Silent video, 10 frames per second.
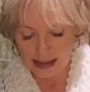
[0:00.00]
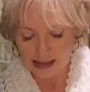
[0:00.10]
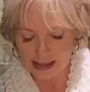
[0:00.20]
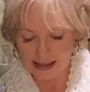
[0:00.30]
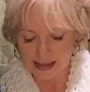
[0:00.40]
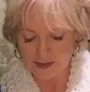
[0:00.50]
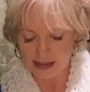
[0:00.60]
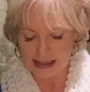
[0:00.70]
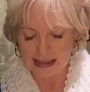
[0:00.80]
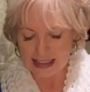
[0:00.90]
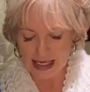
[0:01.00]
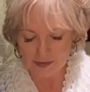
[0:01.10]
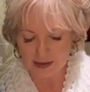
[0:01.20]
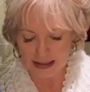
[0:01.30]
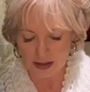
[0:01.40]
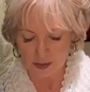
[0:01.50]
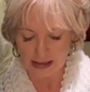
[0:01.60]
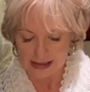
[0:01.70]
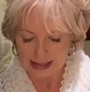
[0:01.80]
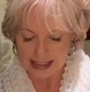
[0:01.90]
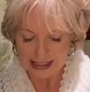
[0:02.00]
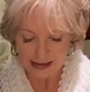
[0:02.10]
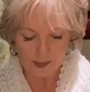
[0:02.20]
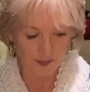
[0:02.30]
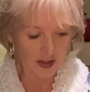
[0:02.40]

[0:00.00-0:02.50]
It's going to give it a lovely green color,